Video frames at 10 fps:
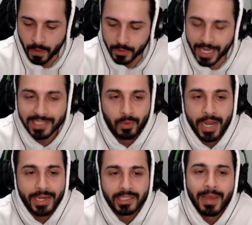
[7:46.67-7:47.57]
That's
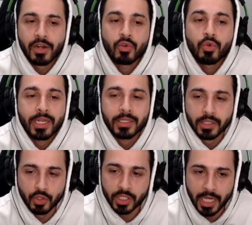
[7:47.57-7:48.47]
why it doesn't matter who it is.
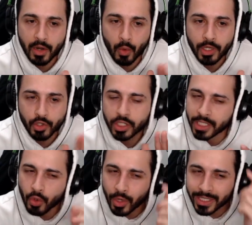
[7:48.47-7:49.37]
You just gotta you just
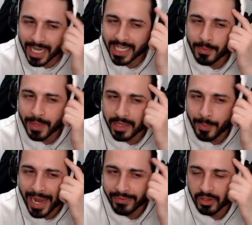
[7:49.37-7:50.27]
you always gotta keep it in the
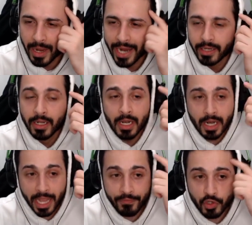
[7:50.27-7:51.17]
back of your mind.
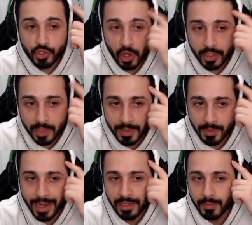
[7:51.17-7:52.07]
If you don't keep it in
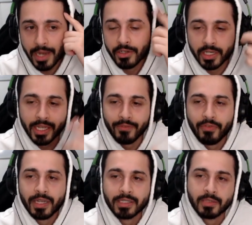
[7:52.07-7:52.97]
the back of your mind, you're gonna get
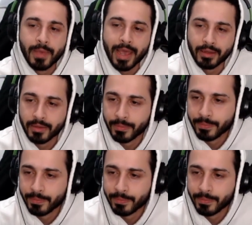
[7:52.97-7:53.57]
fucking smacked.